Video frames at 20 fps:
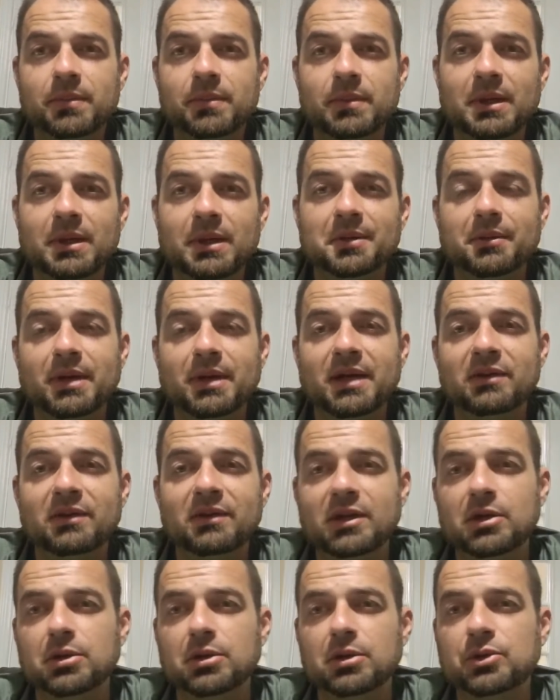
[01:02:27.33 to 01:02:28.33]
Otherwise, they
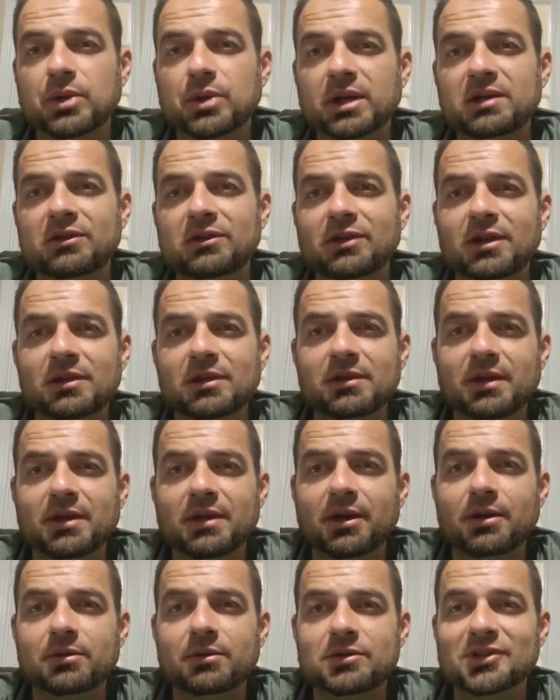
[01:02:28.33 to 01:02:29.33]
go crazy in
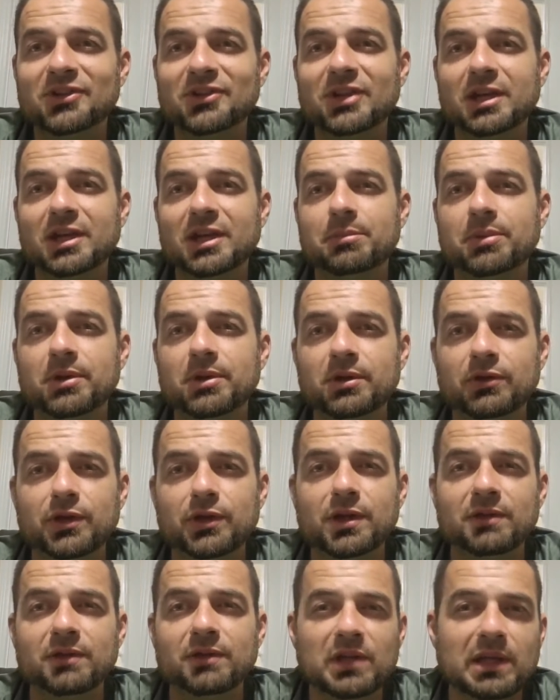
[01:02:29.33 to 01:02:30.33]
there. Just like a
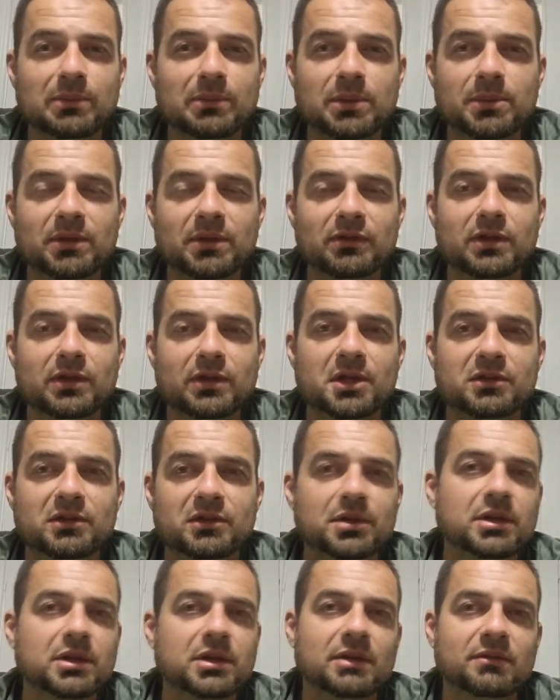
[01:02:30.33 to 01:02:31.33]
person, if you keep them in
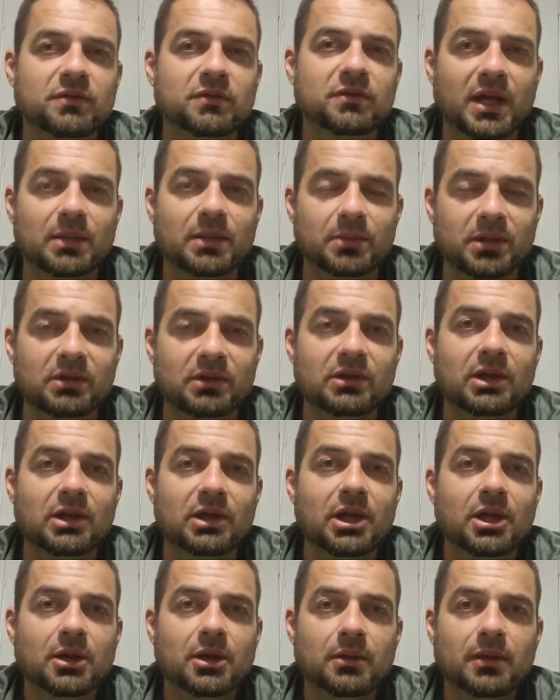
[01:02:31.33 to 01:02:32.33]
solitary confinement,
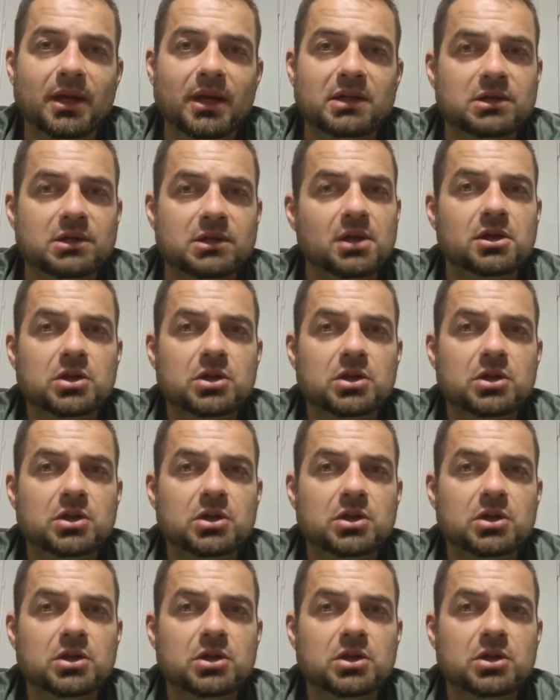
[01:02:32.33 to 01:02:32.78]
right?